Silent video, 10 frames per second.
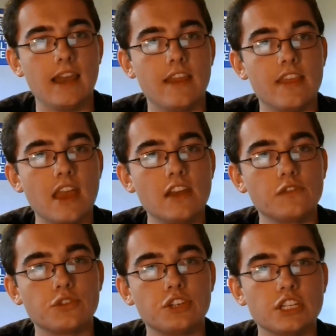and at the end of
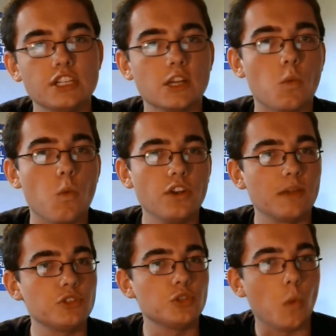your turn deal 1
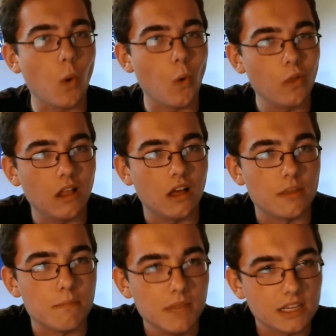damage to all other
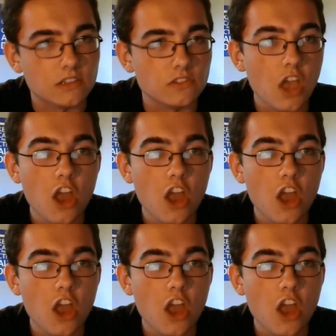minions.